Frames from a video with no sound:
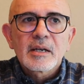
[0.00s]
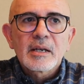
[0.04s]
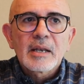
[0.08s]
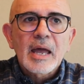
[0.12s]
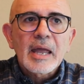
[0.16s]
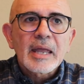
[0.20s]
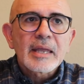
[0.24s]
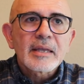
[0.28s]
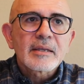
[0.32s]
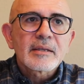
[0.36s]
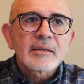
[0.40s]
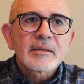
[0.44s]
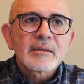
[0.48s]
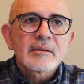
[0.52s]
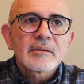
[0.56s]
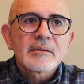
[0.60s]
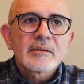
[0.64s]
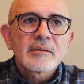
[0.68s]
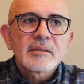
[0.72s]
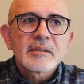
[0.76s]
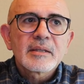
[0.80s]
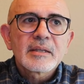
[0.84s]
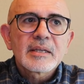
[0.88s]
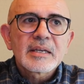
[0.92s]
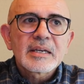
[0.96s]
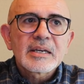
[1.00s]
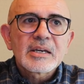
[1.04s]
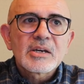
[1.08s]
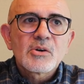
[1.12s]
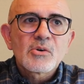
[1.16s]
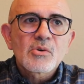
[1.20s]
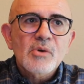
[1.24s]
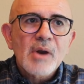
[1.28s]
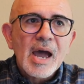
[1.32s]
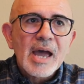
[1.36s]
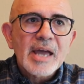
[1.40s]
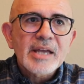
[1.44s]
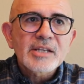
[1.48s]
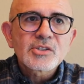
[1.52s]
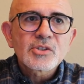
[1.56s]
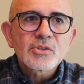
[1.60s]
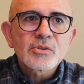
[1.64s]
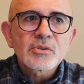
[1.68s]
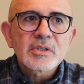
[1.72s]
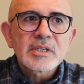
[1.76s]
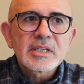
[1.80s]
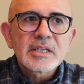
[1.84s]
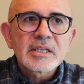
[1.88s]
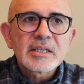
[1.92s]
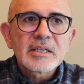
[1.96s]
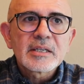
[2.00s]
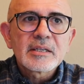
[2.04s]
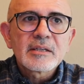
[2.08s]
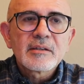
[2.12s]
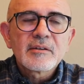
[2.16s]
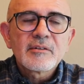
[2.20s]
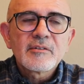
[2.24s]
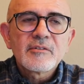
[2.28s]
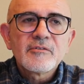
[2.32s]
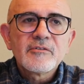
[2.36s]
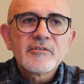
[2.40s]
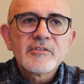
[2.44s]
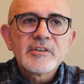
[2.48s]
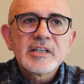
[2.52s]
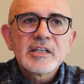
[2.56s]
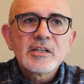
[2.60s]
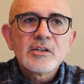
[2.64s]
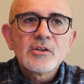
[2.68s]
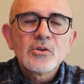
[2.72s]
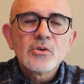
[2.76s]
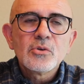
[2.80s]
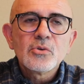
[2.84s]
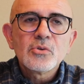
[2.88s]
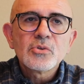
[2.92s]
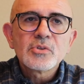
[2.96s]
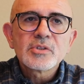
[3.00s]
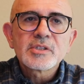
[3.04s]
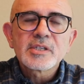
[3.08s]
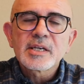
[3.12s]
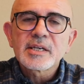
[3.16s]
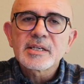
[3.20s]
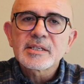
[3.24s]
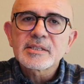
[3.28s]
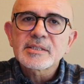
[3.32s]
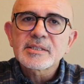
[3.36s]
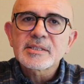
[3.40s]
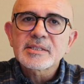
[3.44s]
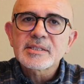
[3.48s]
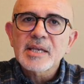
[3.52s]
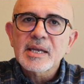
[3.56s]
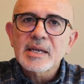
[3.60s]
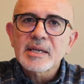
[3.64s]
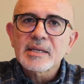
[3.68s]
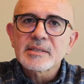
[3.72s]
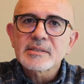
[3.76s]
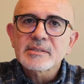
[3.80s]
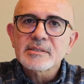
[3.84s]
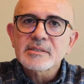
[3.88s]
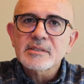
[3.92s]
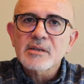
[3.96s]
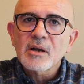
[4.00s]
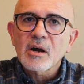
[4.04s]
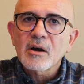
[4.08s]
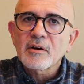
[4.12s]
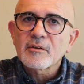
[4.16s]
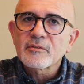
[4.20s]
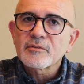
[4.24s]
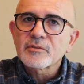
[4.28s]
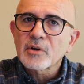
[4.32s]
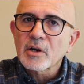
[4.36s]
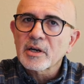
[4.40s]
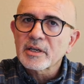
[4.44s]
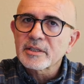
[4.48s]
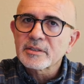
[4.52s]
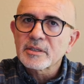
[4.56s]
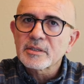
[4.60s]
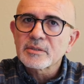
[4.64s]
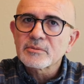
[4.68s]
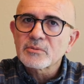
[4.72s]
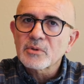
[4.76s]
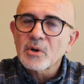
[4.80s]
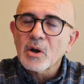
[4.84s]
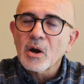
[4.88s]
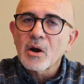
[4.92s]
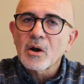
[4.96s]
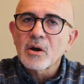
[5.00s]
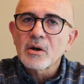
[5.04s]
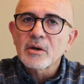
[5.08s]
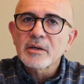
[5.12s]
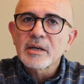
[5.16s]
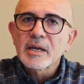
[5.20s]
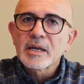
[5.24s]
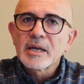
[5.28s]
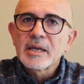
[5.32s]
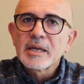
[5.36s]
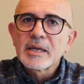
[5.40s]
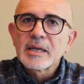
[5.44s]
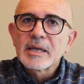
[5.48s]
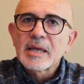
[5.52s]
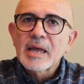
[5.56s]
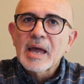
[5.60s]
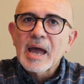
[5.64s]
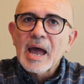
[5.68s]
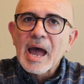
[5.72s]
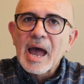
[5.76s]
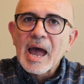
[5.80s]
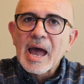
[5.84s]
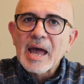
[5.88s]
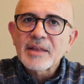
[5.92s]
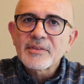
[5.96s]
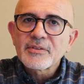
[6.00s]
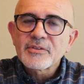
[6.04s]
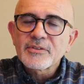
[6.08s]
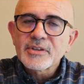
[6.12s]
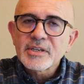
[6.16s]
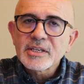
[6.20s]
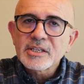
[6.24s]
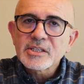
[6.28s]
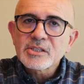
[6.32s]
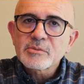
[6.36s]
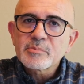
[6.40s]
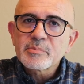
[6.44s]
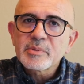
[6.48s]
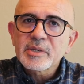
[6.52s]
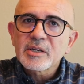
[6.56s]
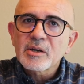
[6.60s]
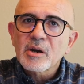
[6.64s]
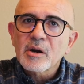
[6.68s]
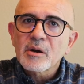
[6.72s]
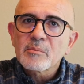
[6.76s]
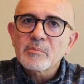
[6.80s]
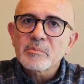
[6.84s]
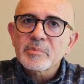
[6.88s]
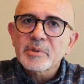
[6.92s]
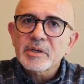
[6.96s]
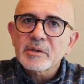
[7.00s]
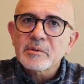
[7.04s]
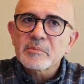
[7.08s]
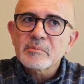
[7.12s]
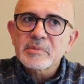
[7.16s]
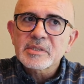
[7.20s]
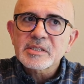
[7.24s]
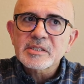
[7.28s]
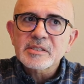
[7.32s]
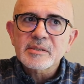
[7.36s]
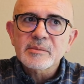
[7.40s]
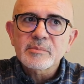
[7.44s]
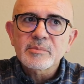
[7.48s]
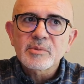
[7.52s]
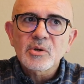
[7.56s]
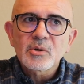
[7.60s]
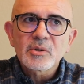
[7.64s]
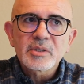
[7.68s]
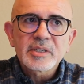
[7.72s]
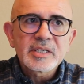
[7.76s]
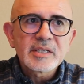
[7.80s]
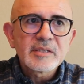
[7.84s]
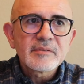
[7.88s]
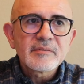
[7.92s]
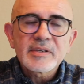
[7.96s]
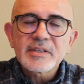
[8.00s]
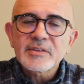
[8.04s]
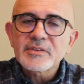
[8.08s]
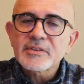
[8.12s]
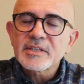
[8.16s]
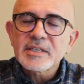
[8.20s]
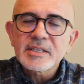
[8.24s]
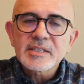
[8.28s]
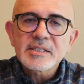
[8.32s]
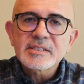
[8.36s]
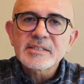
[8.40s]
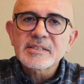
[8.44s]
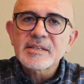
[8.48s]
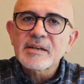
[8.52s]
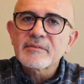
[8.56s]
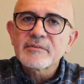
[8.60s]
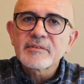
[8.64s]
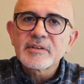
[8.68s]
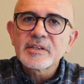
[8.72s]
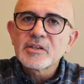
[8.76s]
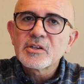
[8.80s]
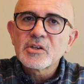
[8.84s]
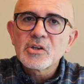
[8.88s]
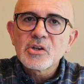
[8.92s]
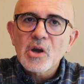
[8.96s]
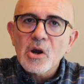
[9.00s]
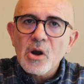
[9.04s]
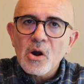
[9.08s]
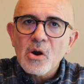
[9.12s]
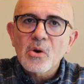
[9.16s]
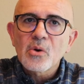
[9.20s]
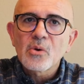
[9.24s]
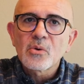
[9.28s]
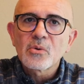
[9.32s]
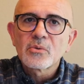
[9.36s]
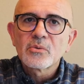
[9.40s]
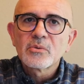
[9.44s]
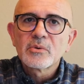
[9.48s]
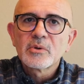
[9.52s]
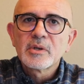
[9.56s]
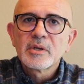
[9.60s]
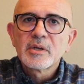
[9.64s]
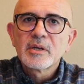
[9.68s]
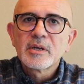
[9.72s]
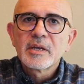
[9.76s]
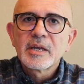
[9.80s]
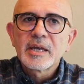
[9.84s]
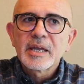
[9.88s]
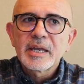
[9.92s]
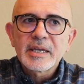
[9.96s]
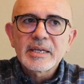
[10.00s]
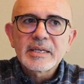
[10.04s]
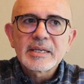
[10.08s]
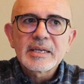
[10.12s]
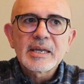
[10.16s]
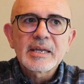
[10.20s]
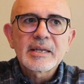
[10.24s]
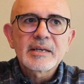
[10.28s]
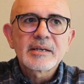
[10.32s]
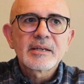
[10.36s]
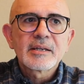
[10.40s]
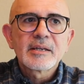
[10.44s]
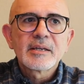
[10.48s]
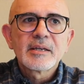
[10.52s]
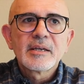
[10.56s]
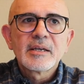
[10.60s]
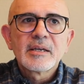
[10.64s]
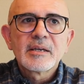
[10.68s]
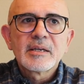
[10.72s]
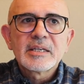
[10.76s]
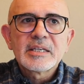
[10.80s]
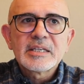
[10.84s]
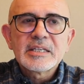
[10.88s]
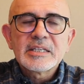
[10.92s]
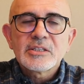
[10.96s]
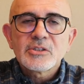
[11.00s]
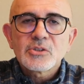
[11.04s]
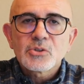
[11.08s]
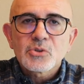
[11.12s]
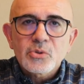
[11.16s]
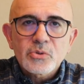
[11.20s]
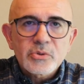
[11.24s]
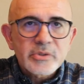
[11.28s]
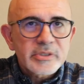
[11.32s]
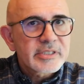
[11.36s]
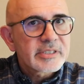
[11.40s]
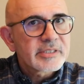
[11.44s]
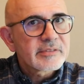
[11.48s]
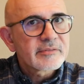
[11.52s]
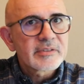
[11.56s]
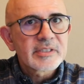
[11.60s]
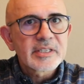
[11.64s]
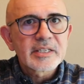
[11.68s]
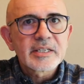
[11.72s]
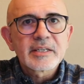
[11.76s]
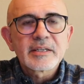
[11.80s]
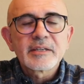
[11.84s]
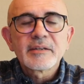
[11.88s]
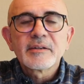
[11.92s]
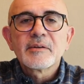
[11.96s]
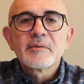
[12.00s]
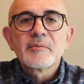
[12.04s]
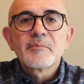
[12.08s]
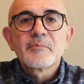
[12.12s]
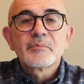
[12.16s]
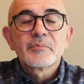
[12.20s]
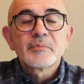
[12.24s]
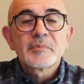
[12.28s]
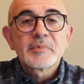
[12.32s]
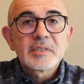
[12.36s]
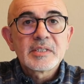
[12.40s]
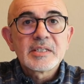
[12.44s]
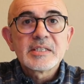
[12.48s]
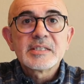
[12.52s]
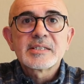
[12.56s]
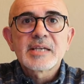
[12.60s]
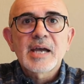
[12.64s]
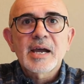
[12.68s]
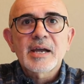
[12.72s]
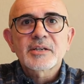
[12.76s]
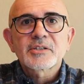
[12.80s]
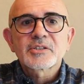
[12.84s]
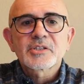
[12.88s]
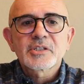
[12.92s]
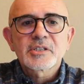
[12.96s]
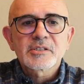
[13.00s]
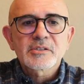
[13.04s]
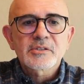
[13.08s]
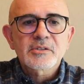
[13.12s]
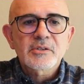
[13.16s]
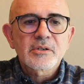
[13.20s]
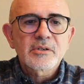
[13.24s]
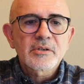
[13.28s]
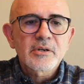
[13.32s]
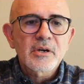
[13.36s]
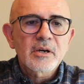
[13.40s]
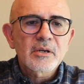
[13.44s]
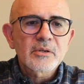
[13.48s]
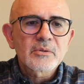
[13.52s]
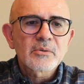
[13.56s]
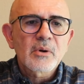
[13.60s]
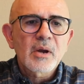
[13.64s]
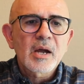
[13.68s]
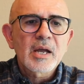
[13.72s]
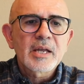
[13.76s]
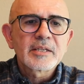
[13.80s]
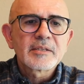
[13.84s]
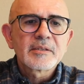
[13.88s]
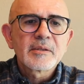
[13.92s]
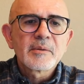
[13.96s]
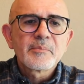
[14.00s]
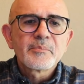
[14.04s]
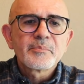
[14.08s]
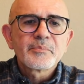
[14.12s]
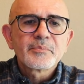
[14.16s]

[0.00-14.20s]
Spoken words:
like gradually we lose a sense of right and wrong, and things become permissible, even things that we know, again, intuitively, these actions are not right.